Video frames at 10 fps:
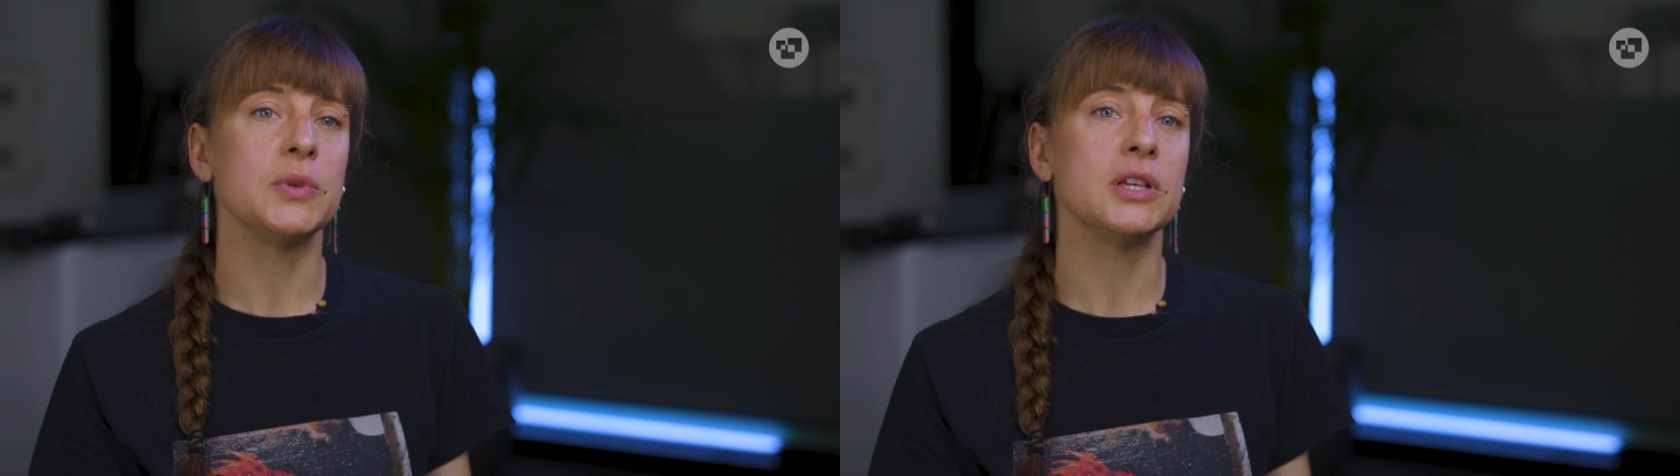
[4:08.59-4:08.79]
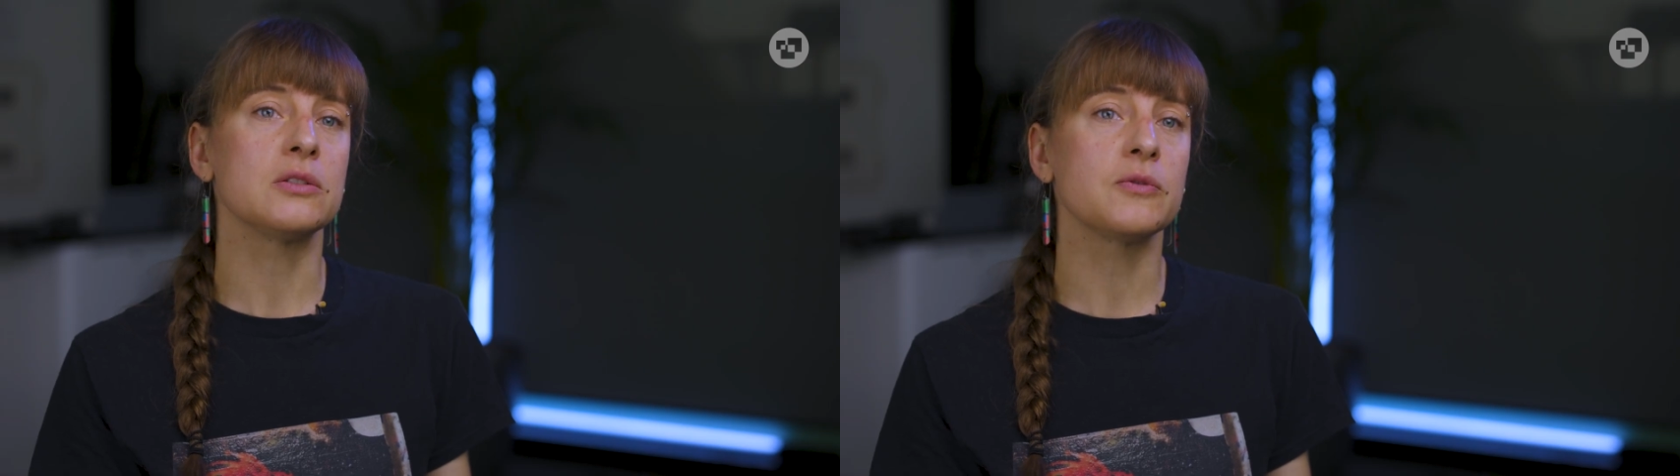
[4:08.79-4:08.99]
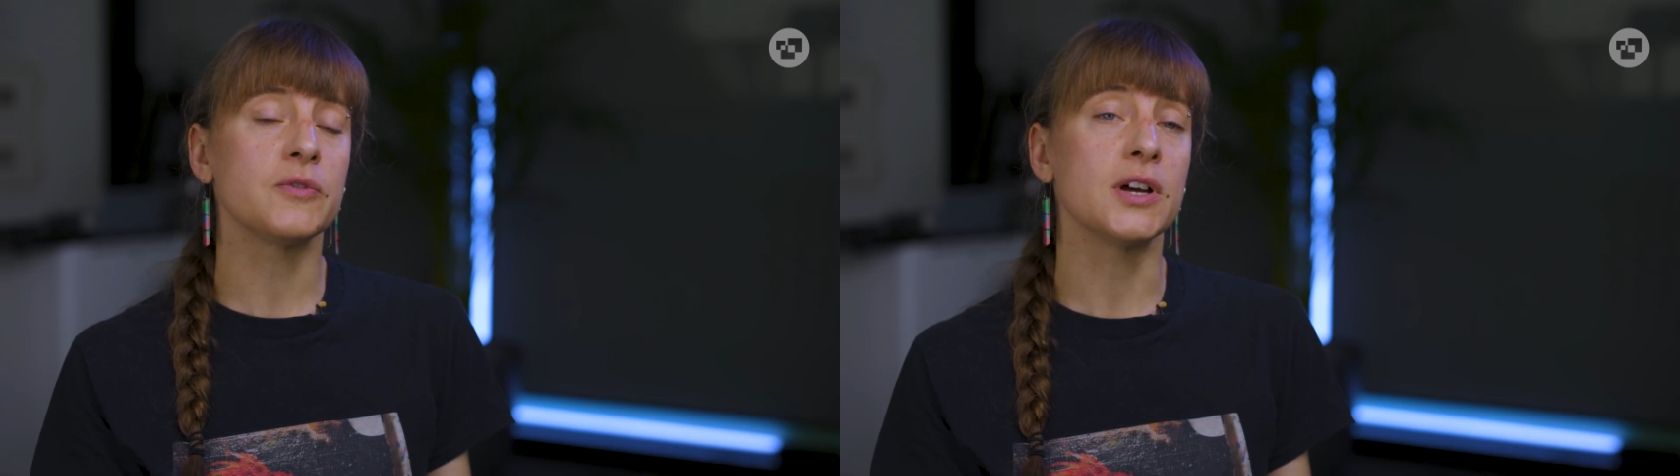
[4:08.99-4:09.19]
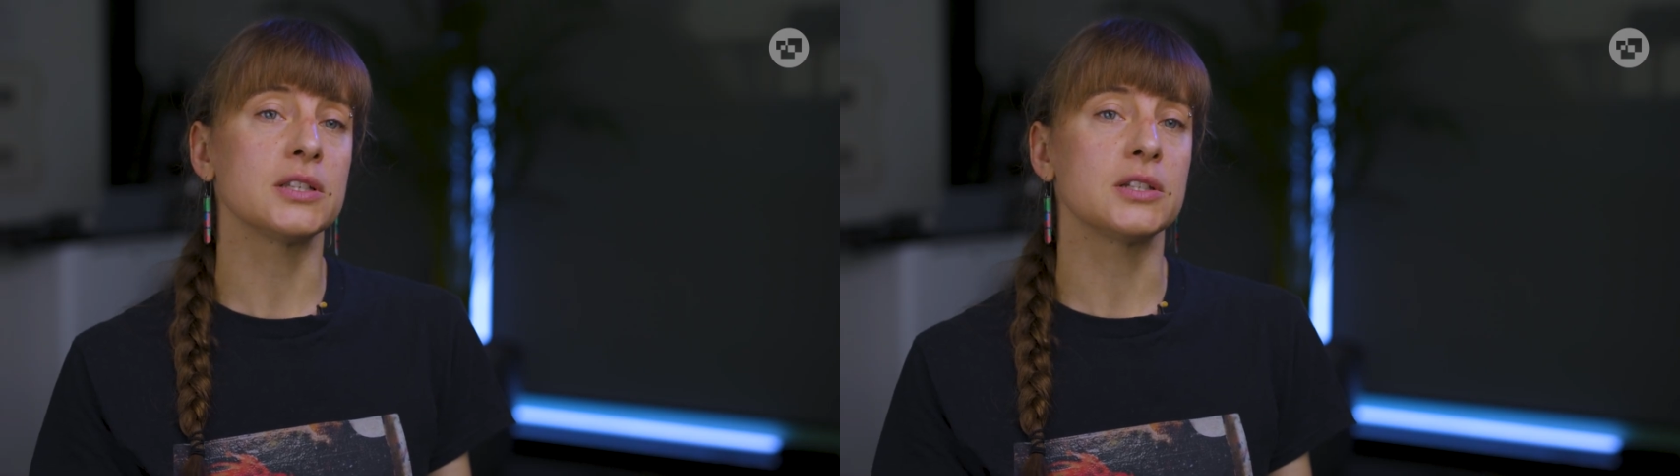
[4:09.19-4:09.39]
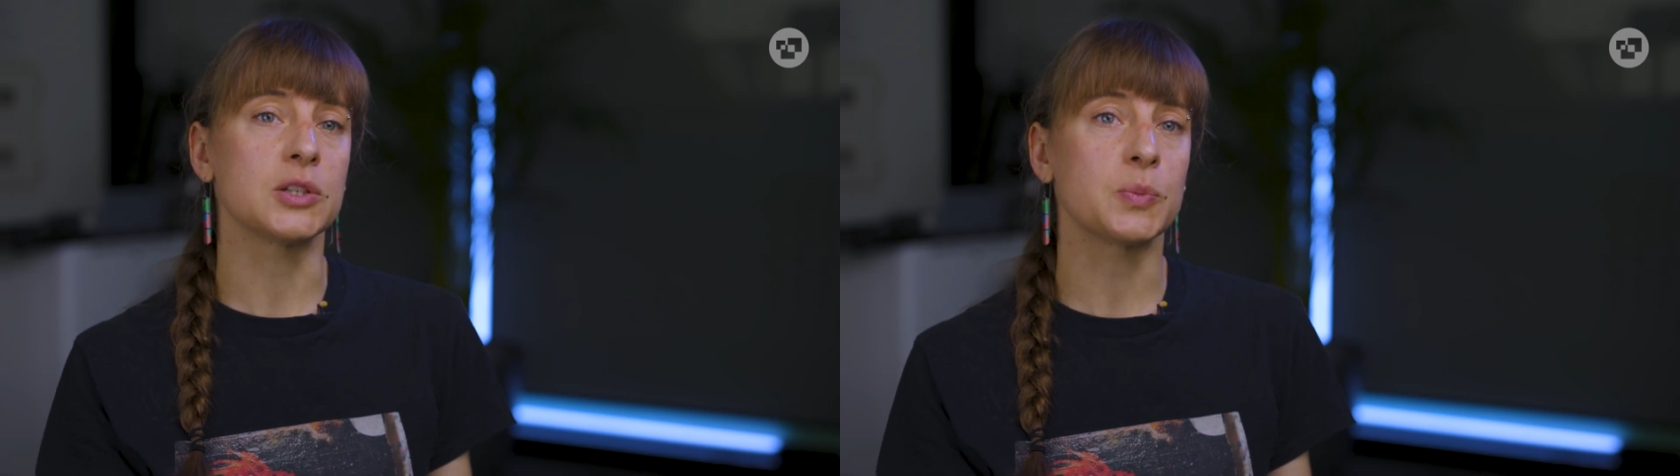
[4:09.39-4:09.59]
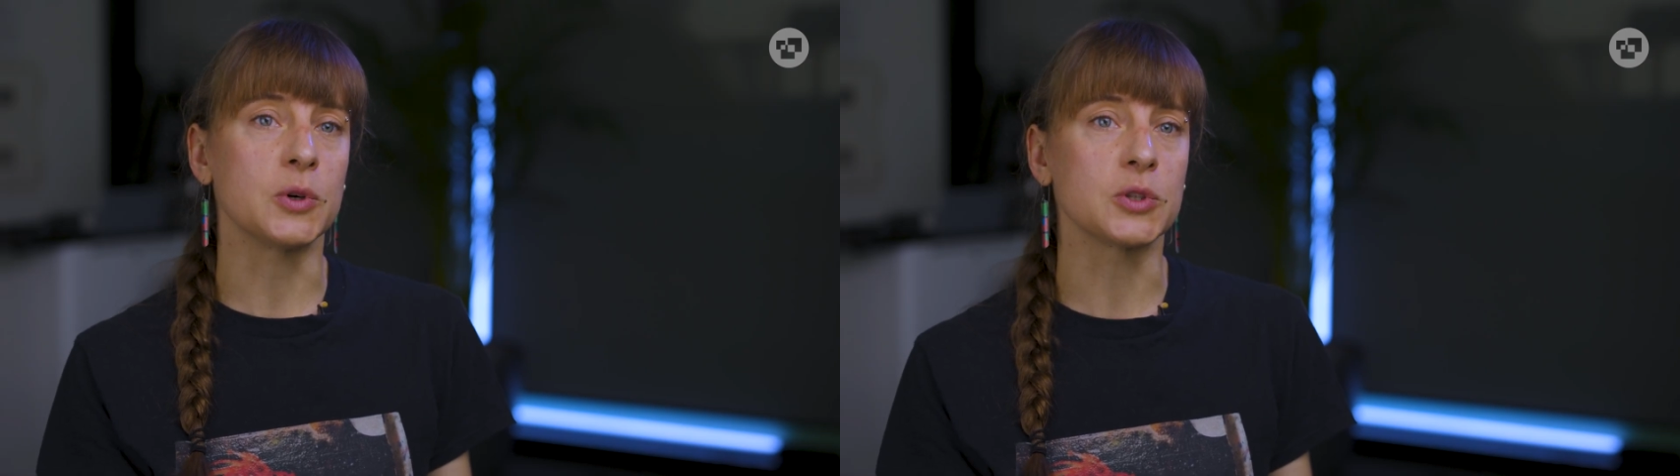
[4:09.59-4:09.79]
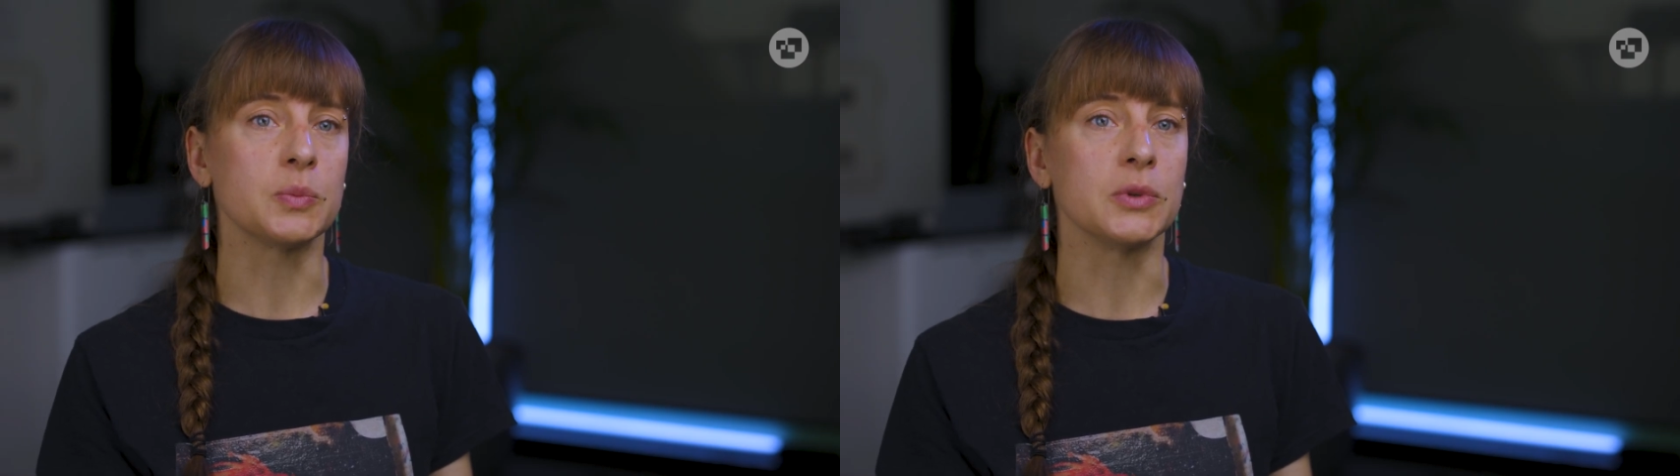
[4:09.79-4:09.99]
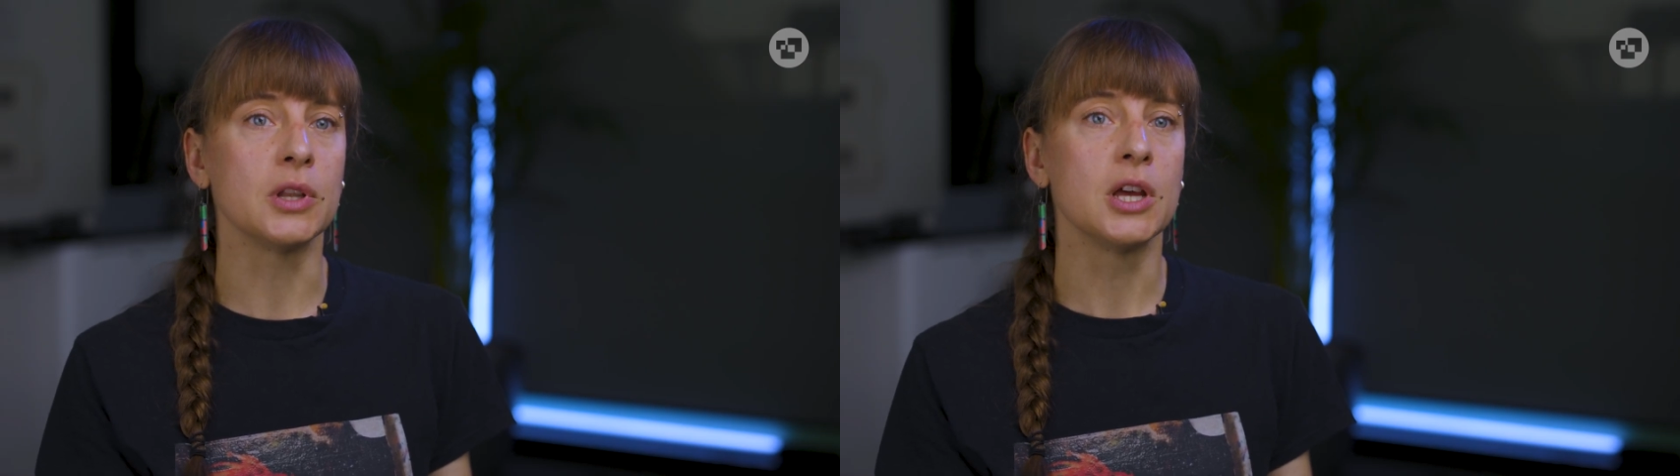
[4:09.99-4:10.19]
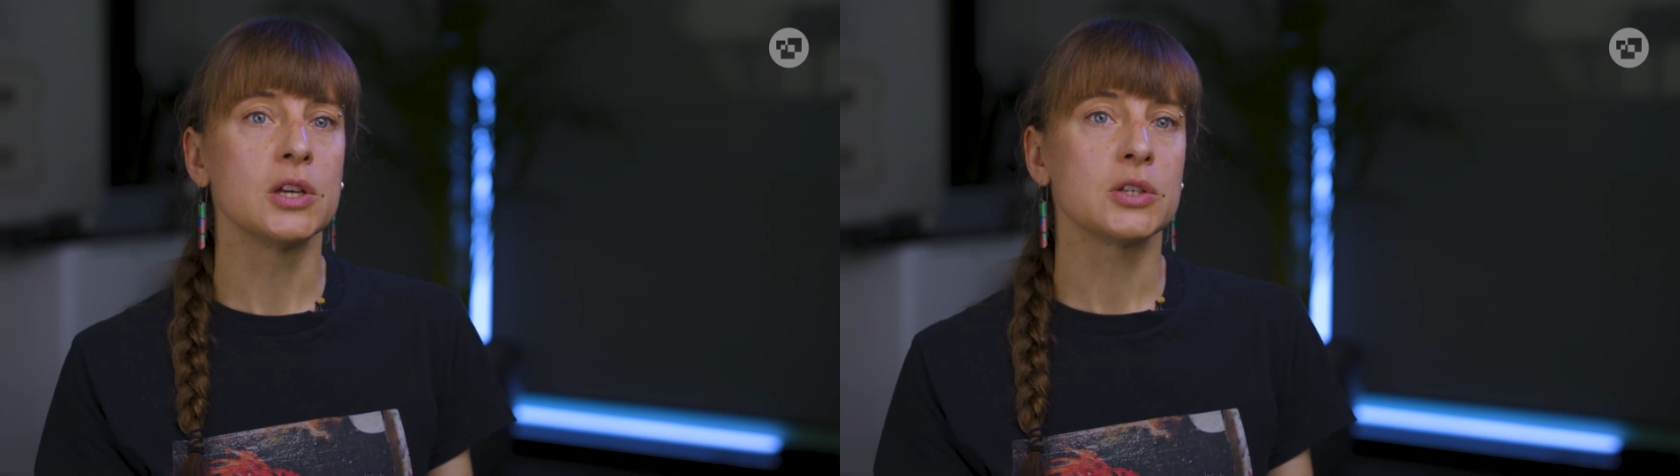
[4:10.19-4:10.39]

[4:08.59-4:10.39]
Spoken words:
be as fast as possible